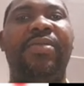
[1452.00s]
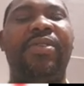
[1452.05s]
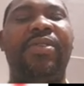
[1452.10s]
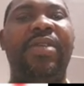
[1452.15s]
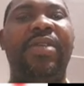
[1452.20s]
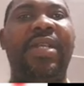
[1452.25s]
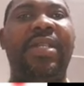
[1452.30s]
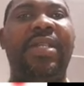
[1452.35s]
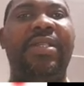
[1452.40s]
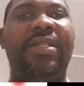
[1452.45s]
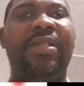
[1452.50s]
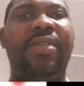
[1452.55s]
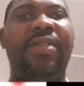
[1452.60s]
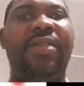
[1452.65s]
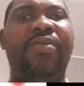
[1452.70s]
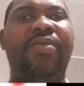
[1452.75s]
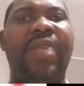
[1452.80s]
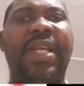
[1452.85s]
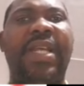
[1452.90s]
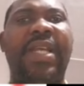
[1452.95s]
that we
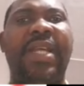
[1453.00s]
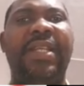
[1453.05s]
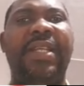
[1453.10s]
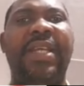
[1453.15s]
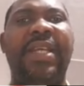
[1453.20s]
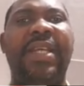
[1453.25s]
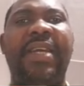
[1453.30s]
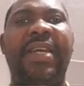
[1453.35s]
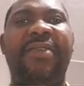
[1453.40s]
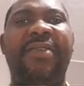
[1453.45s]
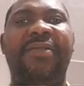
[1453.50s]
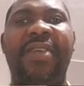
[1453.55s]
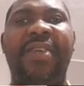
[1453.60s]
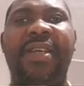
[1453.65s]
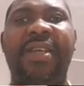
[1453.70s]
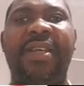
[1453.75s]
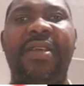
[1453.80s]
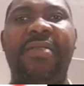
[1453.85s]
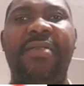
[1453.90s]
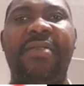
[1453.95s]
can have
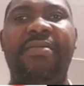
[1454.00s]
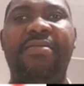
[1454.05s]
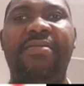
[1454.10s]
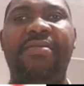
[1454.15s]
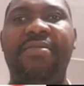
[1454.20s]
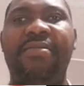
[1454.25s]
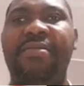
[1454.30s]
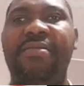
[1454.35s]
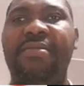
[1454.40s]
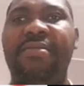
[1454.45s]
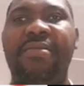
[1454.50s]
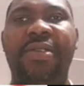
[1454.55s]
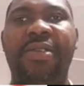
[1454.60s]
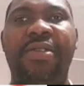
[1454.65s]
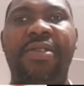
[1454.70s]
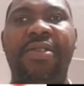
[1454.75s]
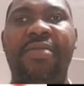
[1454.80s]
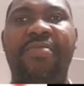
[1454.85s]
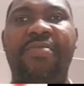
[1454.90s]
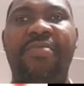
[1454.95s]
a
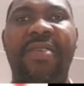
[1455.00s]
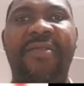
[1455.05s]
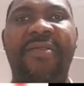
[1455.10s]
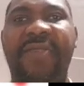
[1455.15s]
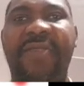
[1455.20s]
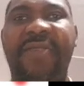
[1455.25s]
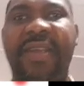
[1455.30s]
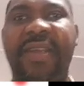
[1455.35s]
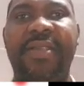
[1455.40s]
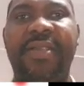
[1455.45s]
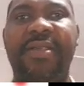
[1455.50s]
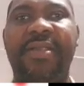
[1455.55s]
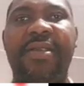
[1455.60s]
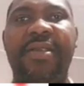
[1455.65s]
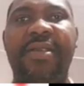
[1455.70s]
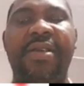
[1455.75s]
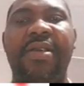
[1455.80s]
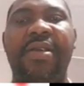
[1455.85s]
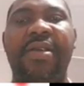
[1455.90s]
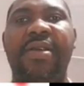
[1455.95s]
perfect
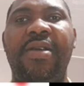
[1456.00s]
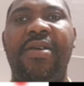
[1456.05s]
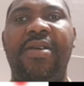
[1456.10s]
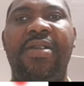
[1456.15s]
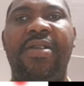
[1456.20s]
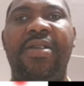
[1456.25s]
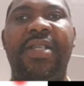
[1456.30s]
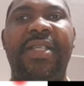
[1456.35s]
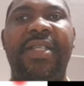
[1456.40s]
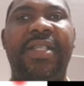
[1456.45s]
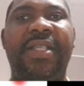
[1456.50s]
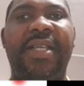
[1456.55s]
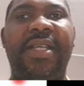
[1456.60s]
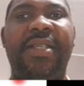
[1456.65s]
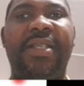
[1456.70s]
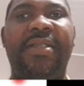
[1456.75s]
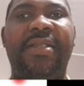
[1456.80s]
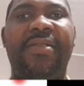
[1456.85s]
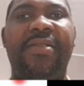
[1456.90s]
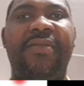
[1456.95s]
understanding
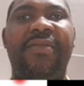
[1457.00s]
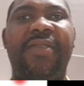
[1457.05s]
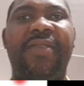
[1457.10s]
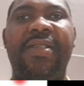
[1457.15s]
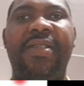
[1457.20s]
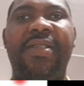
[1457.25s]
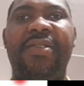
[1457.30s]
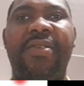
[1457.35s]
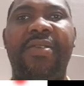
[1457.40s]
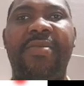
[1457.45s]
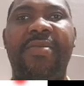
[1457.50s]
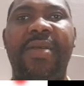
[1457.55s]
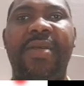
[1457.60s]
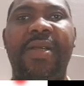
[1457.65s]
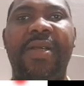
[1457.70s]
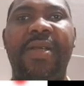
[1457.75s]
of this topic.